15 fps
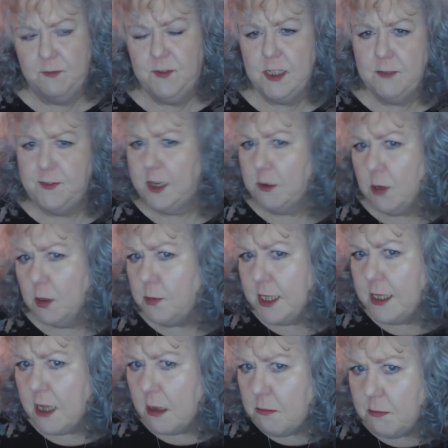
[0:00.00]
have you felt a wee
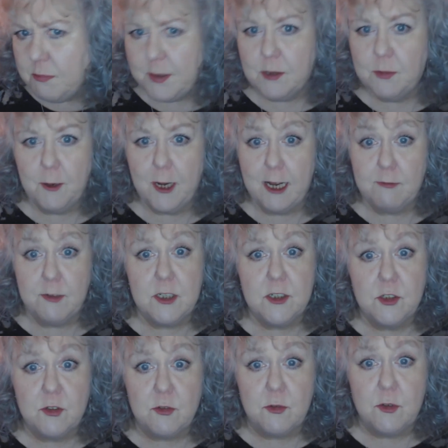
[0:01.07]
lump or whatever?
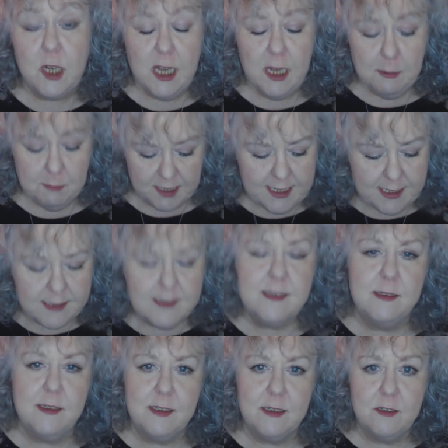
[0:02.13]
So
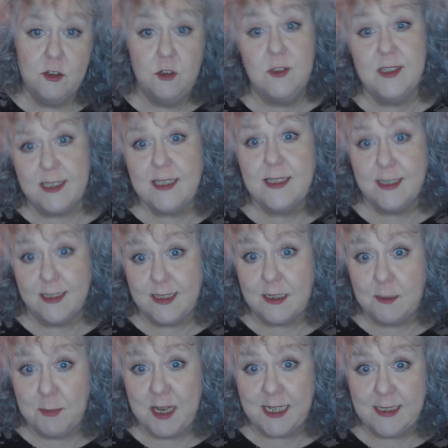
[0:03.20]
please use this as a
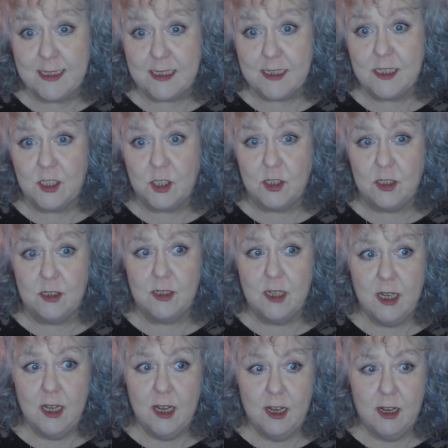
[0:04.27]
reminder to
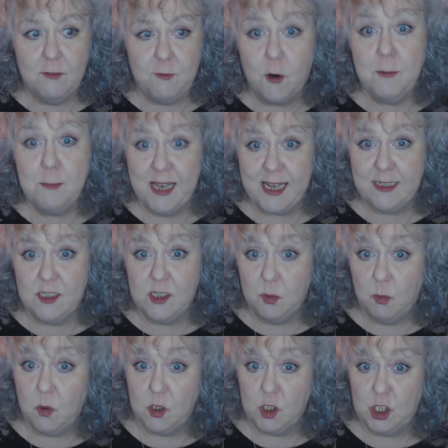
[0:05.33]
for men to
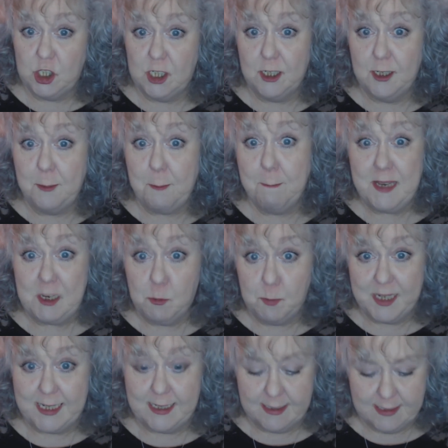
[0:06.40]
watch your male
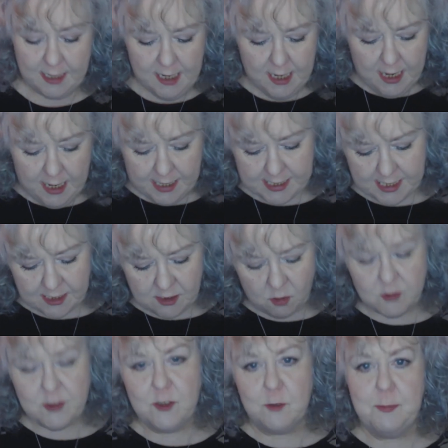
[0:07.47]
bits. It can
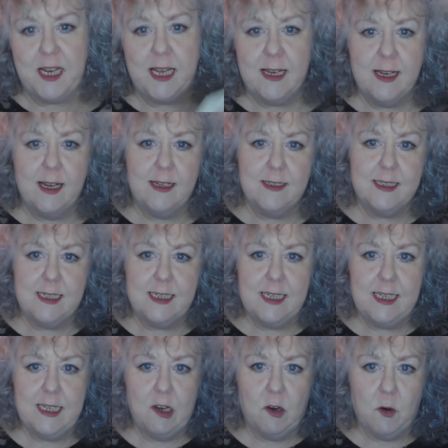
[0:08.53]
also bring a
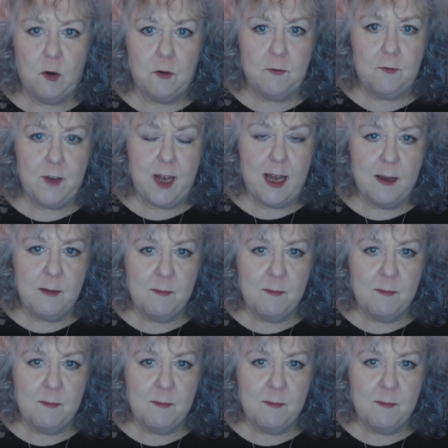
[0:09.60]
degree of